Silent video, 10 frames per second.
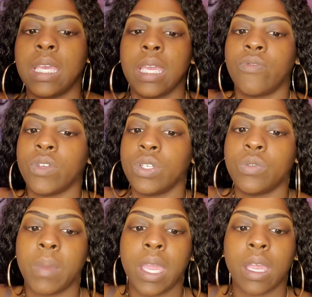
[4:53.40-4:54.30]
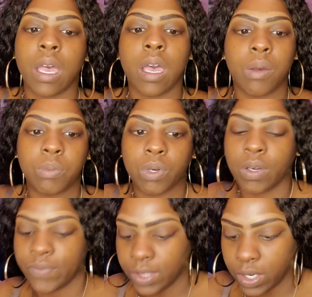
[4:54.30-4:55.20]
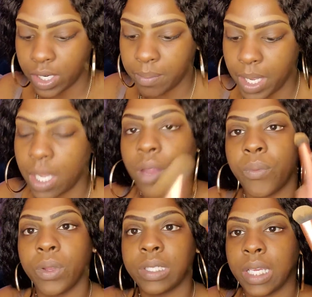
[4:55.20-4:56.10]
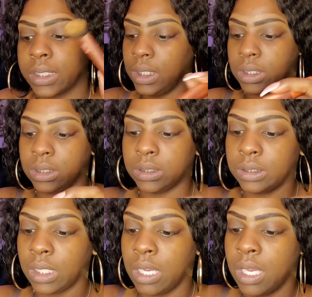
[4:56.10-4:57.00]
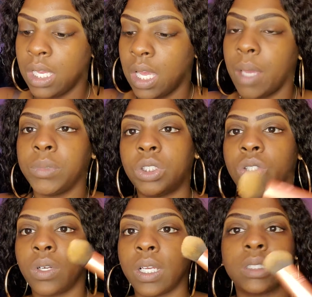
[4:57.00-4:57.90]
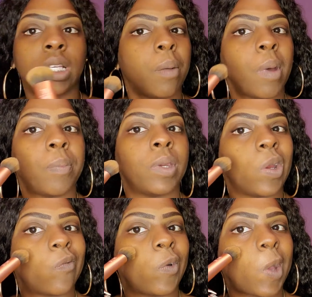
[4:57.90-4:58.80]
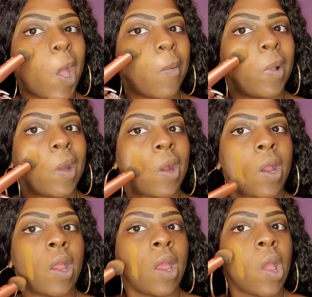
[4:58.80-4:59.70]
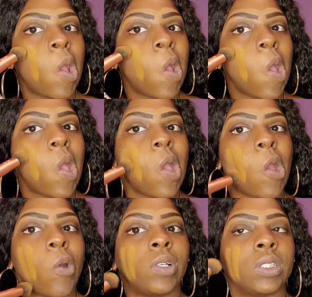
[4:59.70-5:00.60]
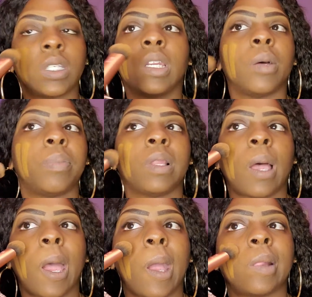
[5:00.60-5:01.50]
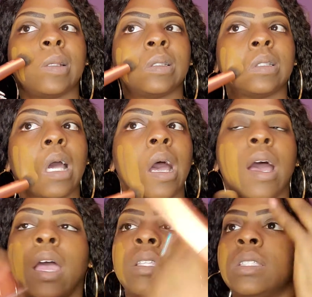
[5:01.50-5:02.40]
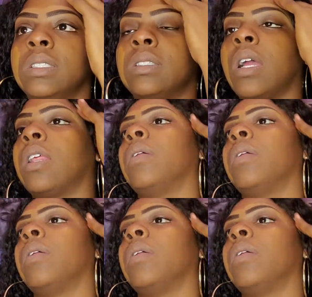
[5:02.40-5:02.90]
If you do makeup, or if you learn to makeup, Real Techniques, I'm sure, has come up in your vocabulary. we're just gonna apply. This is how I started